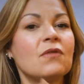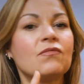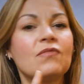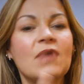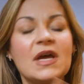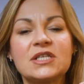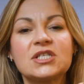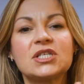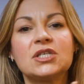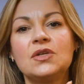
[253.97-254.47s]

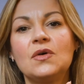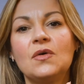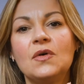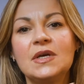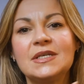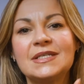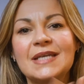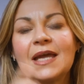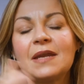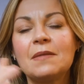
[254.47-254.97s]

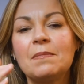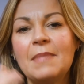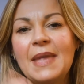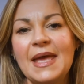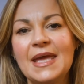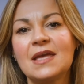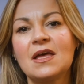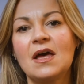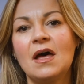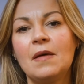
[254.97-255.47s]
retinoid and
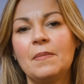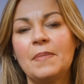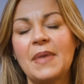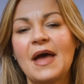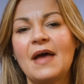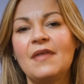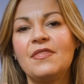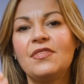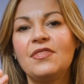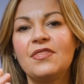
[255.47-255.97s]
makeup,
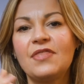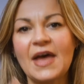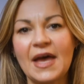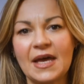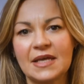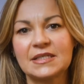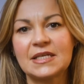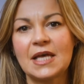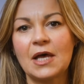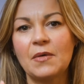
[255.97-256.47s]
and
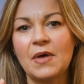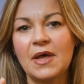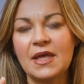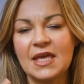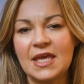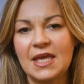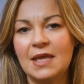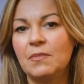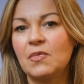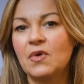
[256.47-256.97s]
that's how I
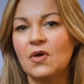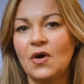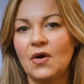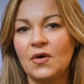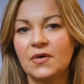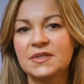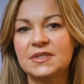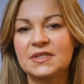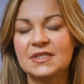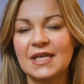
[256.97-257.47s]
keep
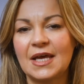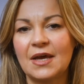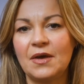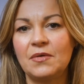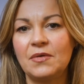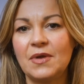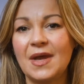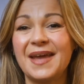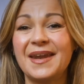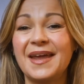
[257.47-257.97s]
costs
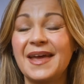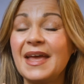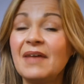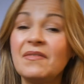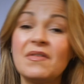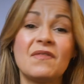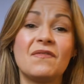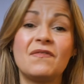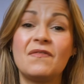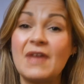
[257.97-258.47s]
down, and I
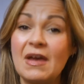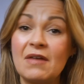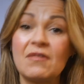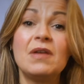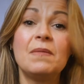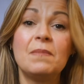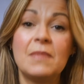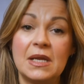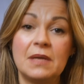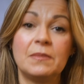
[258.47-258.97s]
have a
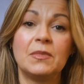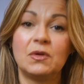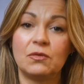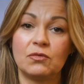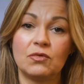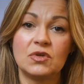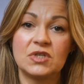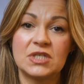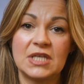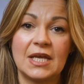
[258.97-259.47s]
very minimal
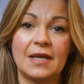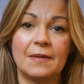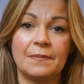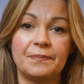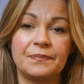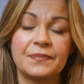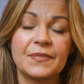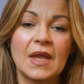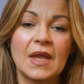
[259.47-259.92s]
routine.